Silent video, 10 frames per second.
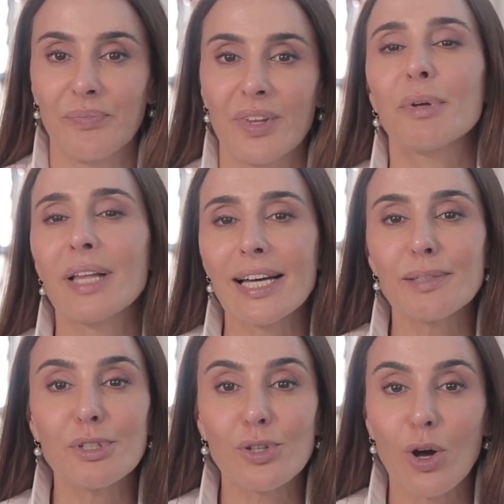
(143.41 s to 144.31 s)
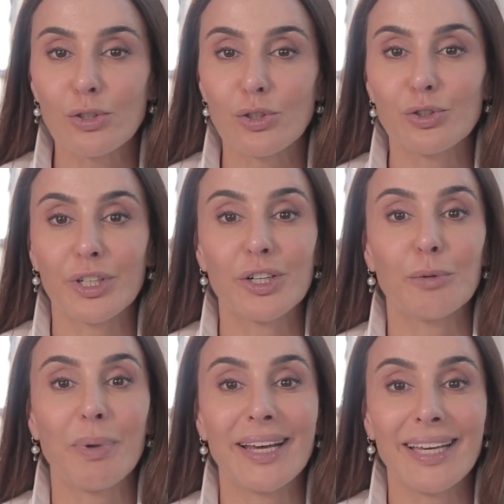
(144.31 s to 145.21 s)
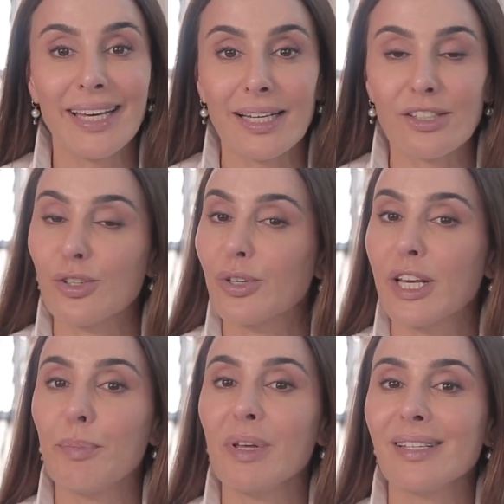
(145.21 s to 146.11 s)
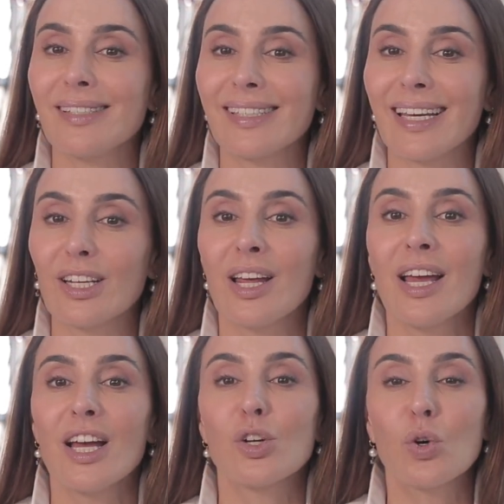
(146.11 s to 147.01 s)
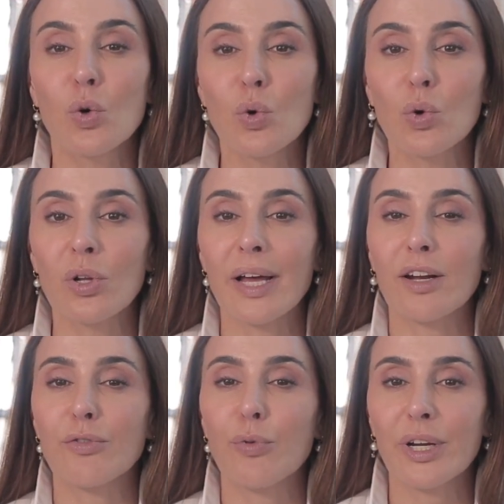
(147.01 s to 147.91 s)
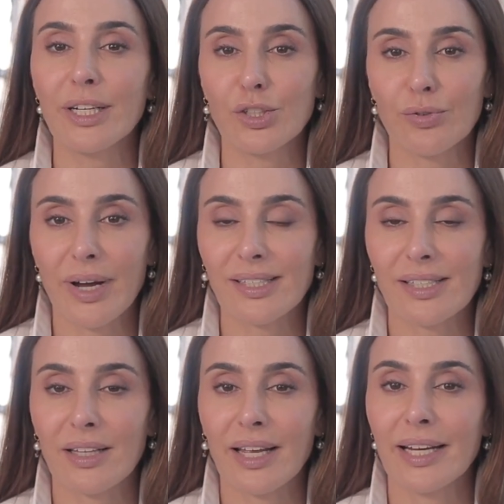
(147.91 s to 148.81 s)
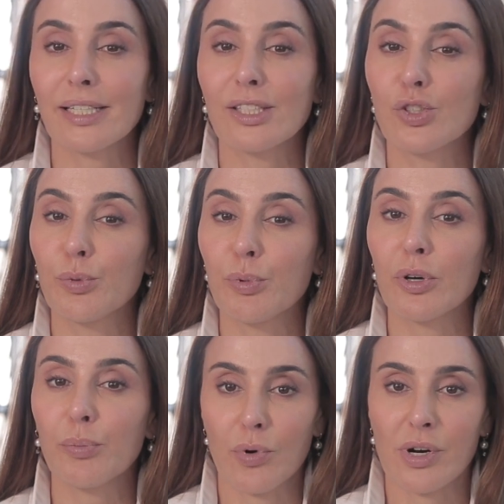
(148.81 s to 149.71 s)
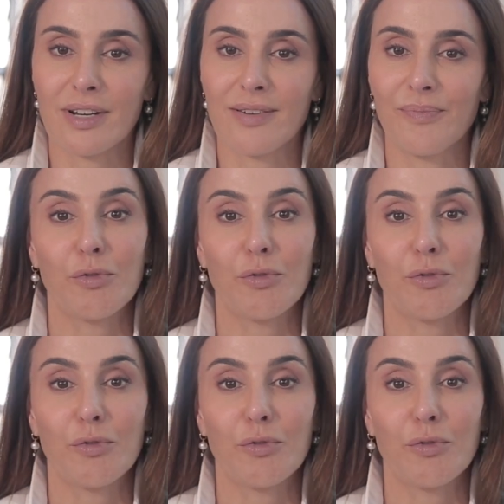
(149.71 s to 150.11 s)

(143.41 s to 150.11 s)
Melasma is also triggered by heat, so keeping the skin cool and avoiding direct sunlight is super important.